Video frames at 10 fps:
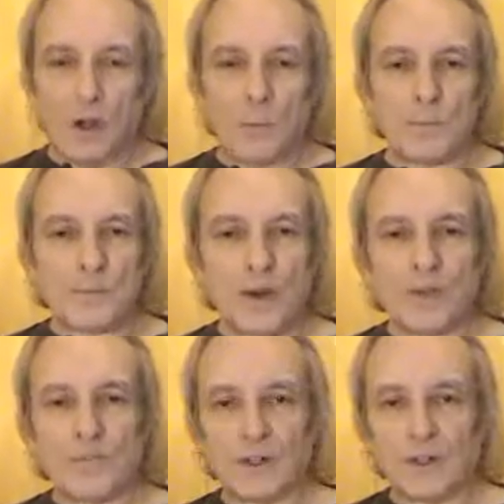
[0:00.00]

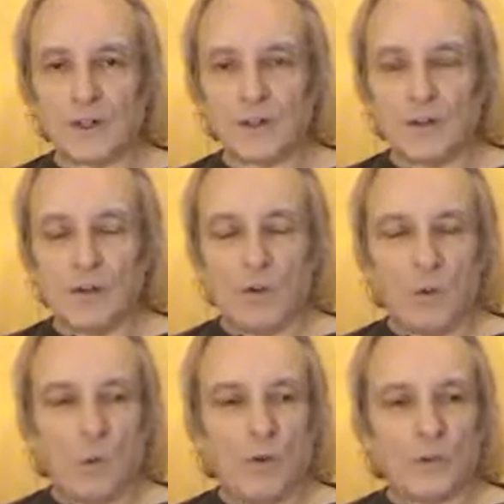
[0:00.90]
Observing
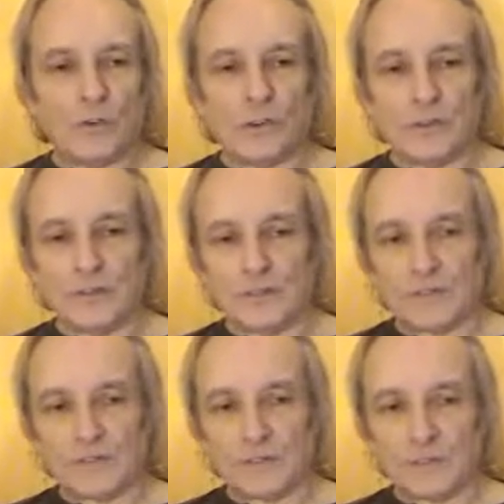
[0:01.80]
what there
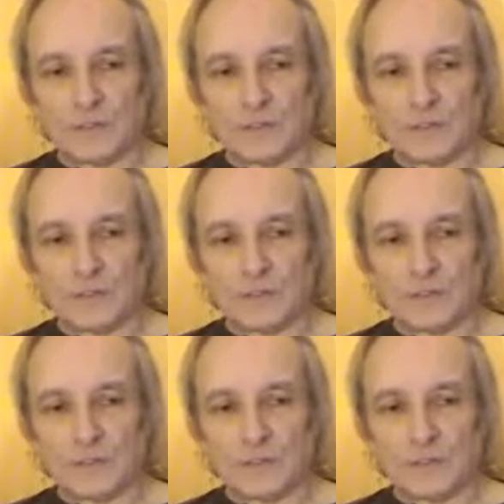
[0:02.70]
is